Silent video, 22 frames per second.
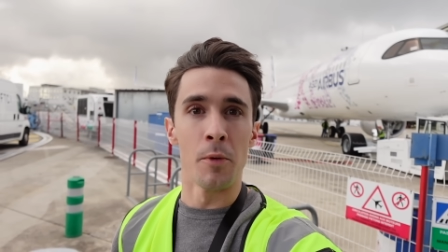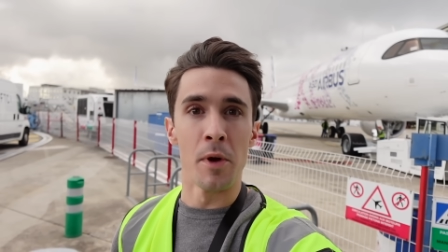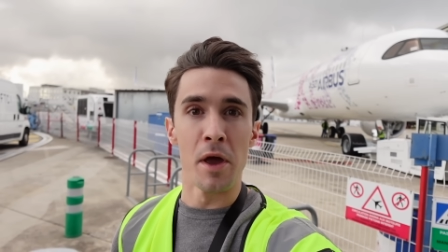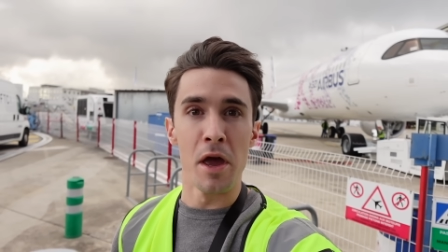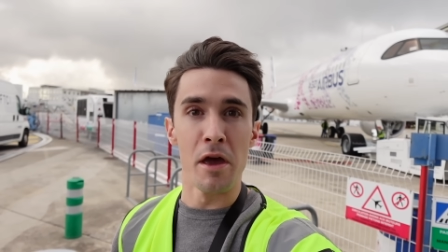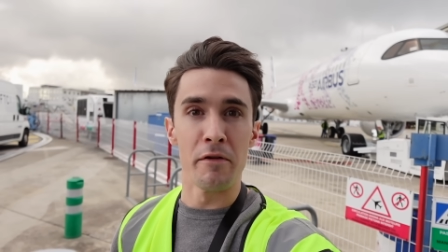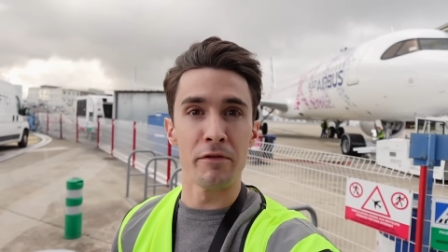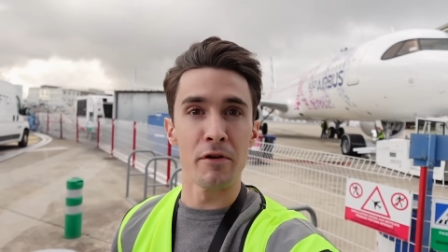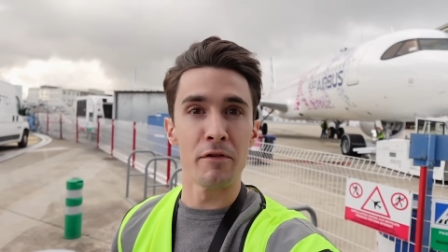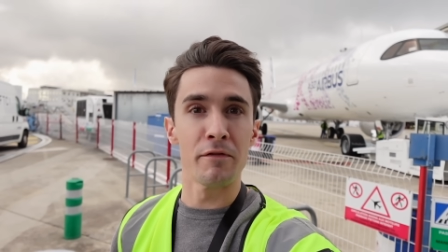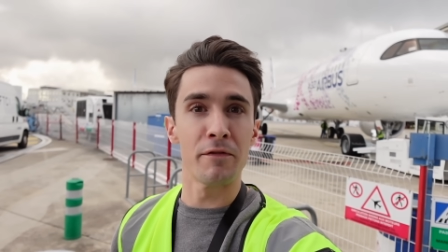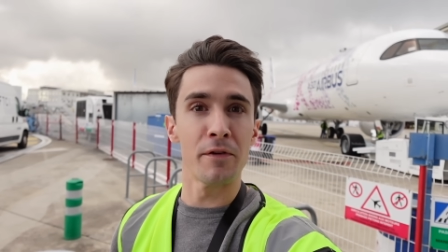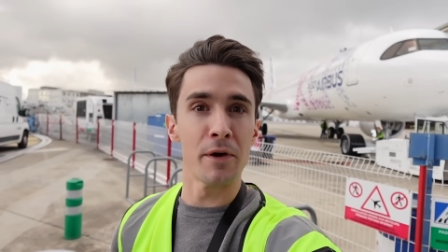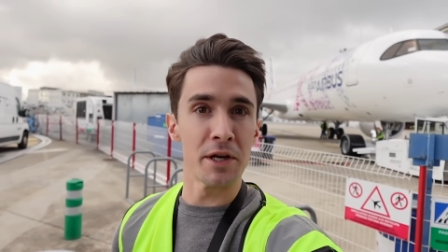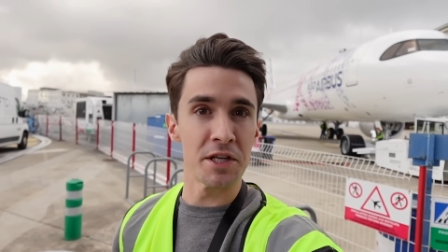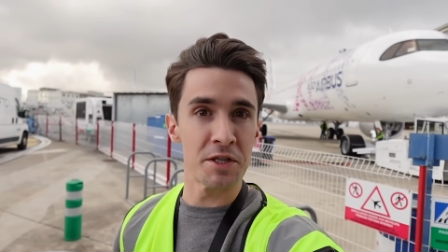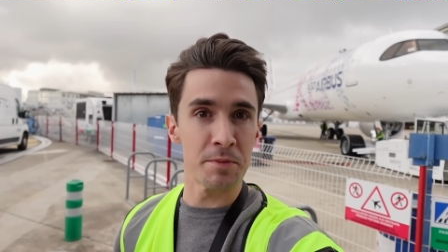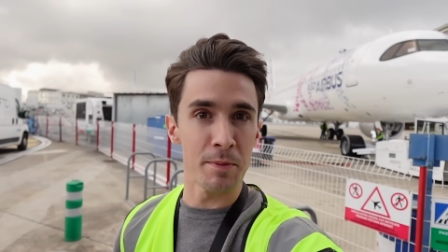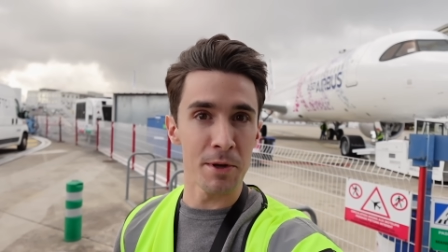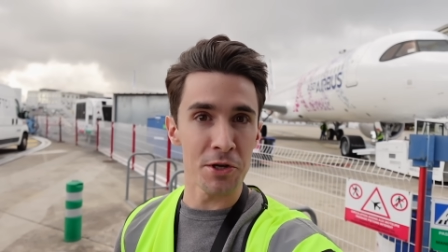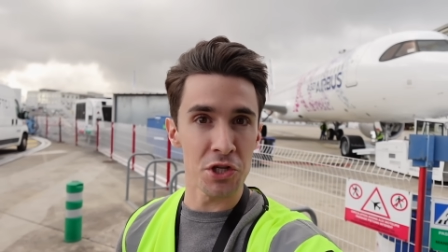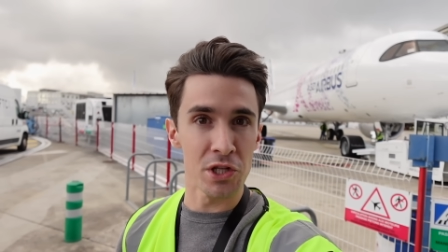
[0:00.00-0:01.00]
we're here for a very
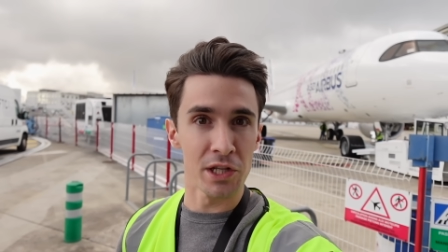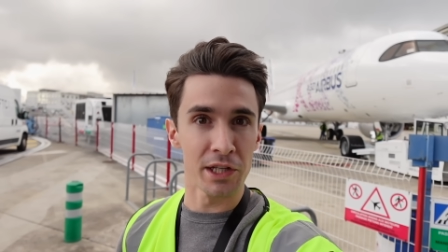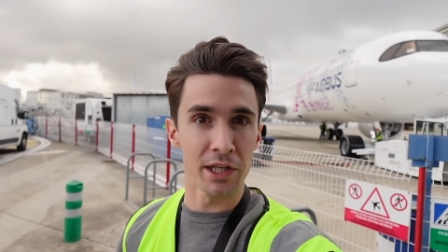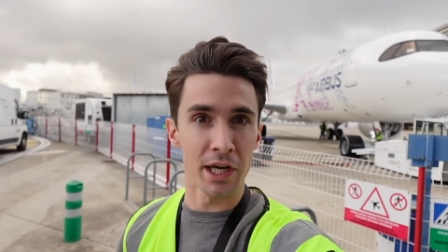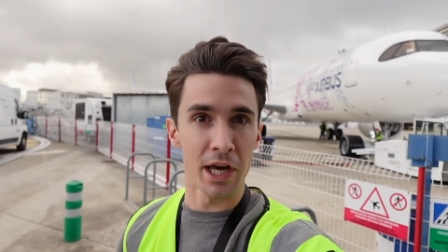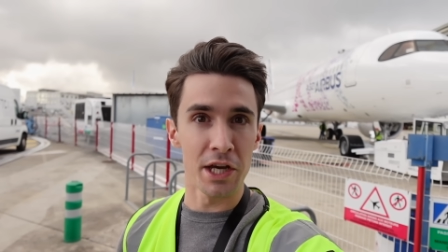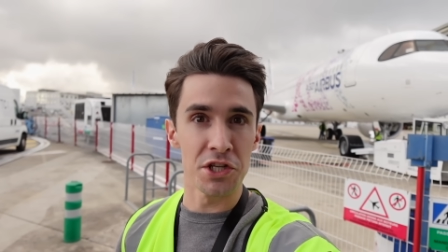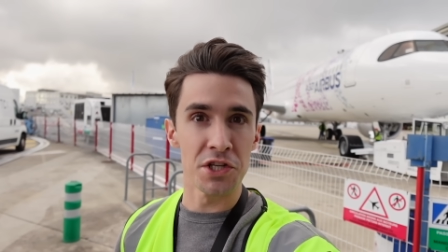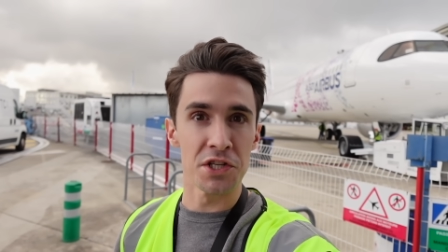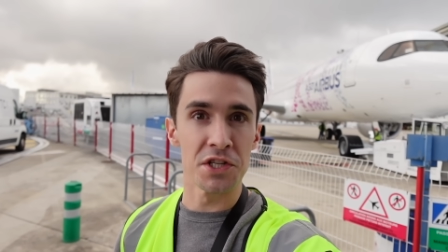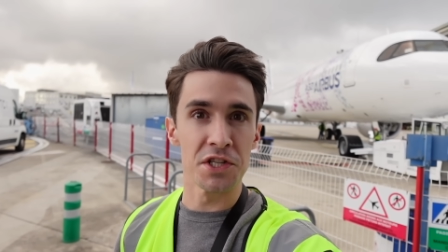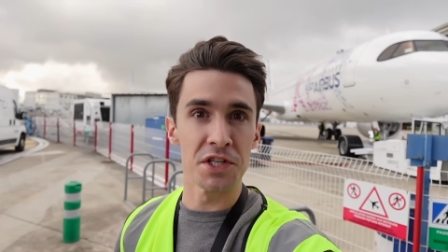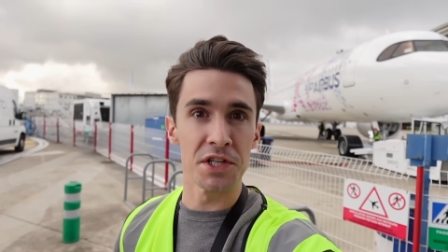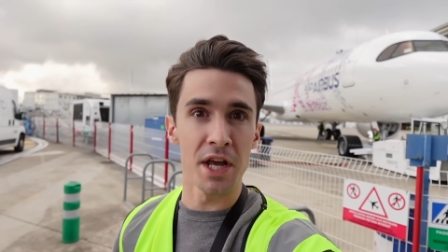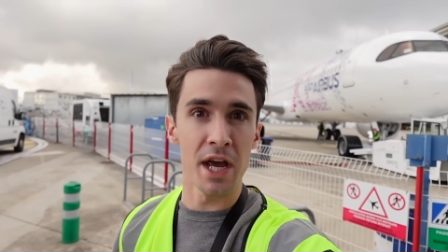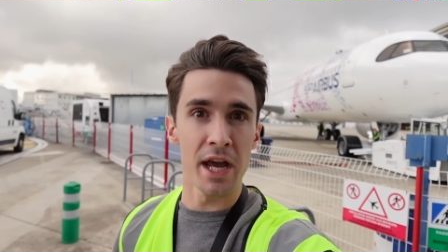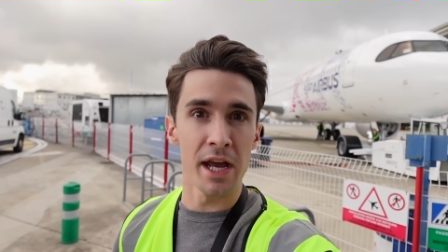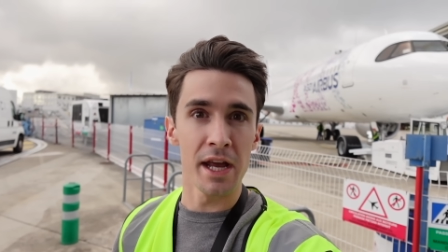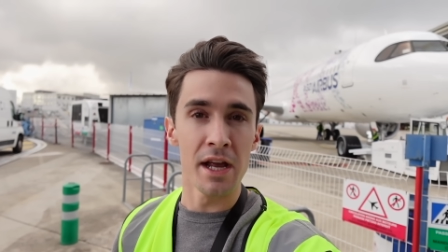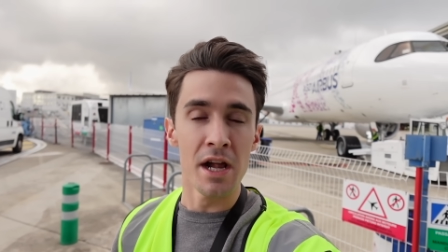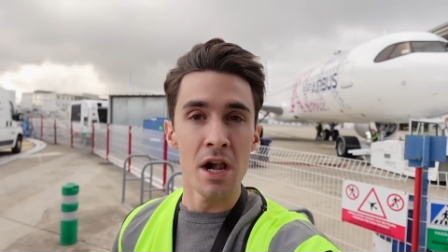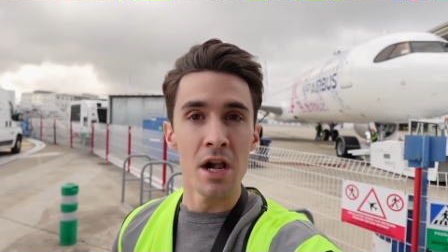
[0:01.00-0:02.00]
special occasion
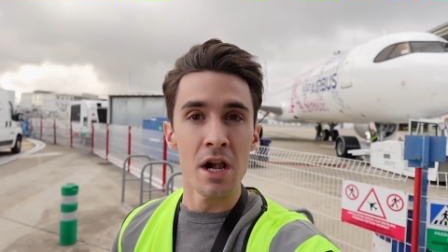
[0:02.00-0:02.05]
today.